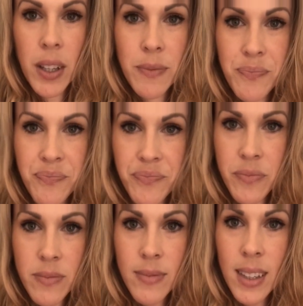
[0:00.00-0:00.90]
And
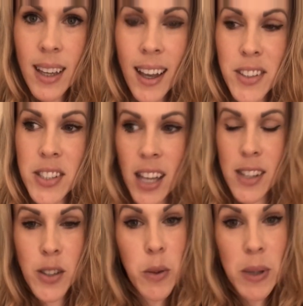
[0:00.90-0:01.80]
I just
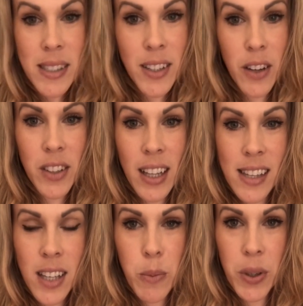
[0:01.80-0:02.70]
got so busy over the
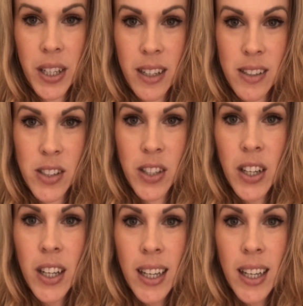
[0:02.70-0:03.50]
last couple years